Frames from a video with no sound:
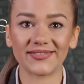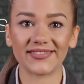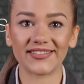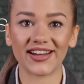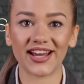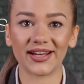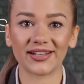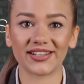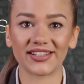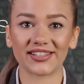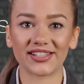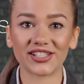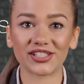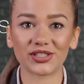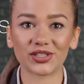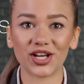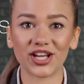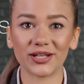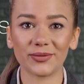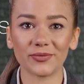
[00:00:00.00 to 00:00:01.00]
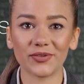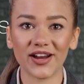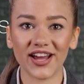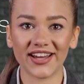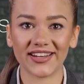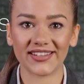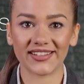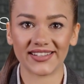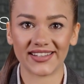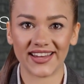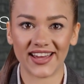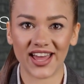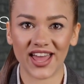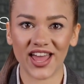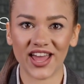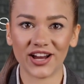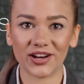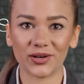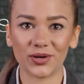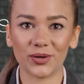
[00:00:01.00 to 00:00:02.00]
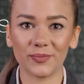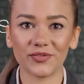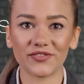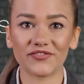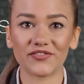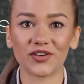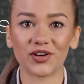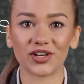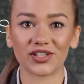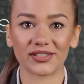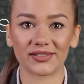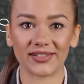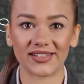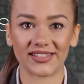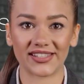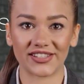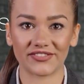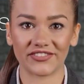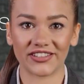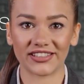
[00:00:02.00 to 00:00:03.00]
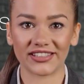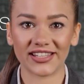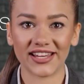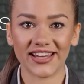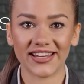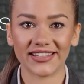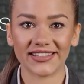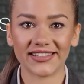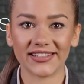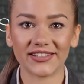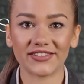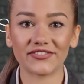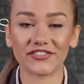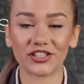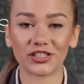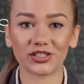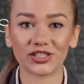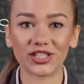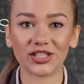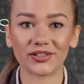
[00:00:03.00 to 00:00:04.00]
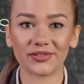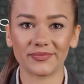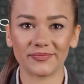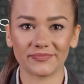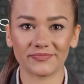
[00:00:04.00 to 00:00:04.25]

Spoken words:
known as the strike price, on or before a specific date in the future.